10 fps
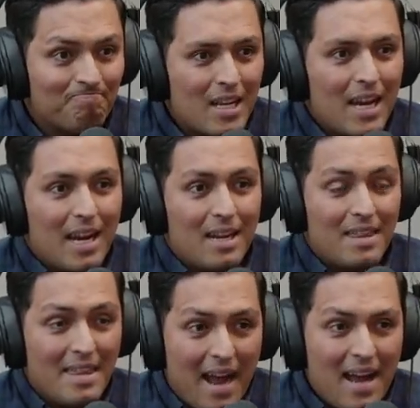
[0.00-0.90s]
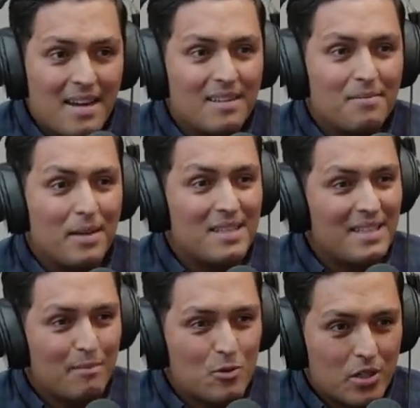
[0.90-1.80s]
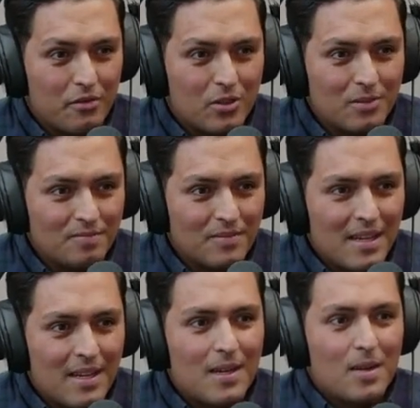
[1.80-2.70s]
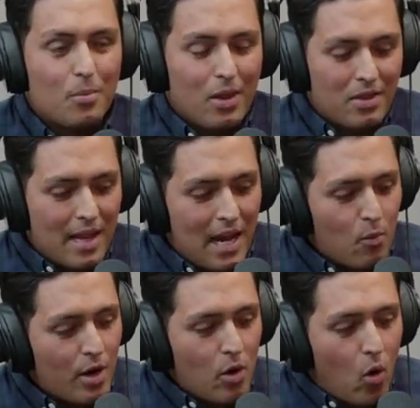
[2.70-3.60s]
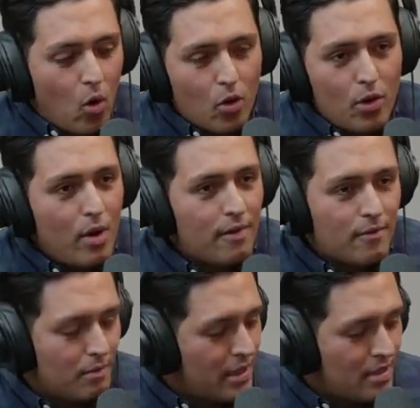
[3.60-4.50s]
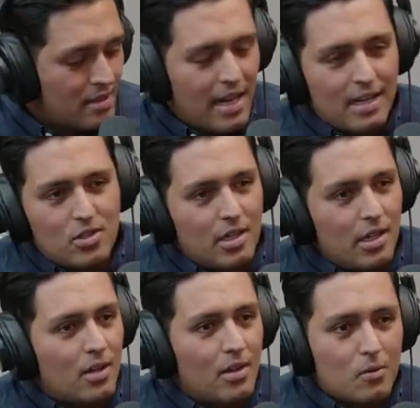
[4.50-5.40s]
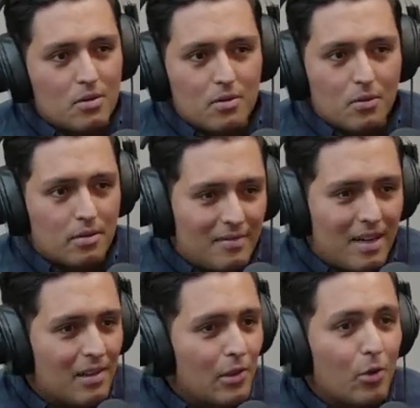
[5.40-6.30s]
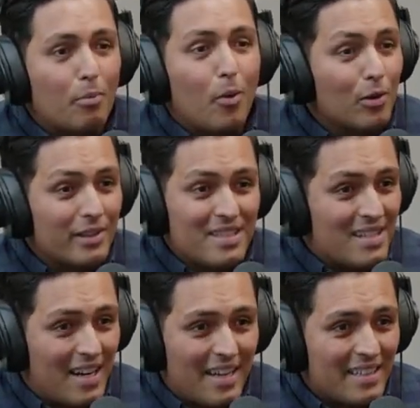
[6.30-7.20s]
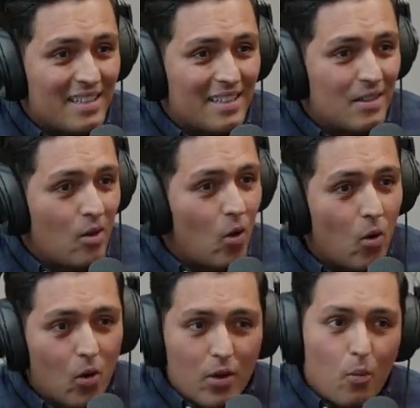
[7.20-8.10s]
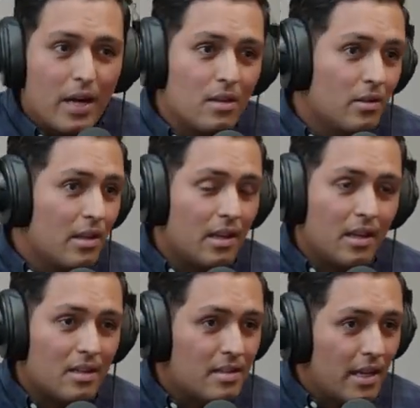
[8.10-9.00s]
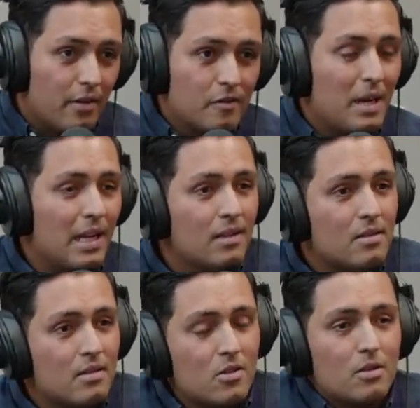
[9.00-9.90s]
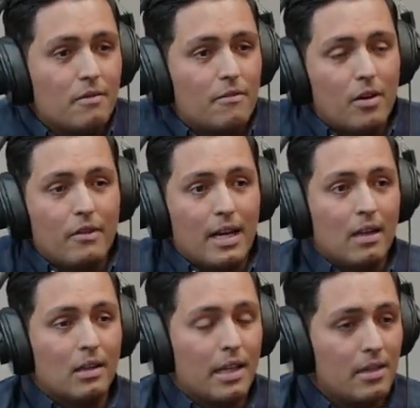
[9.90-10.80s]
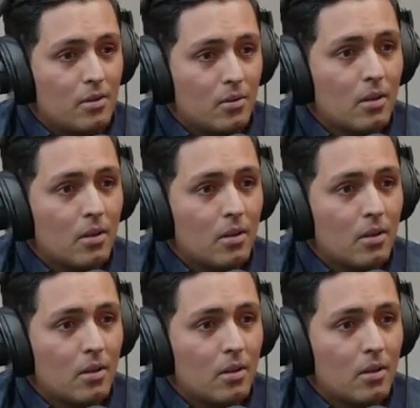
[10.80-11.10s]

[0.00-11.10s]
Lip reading: And that may seem trivial, but that went all the way from the design engineer that was doing a little bolt design, all the way to the executives making decision in front of an airline to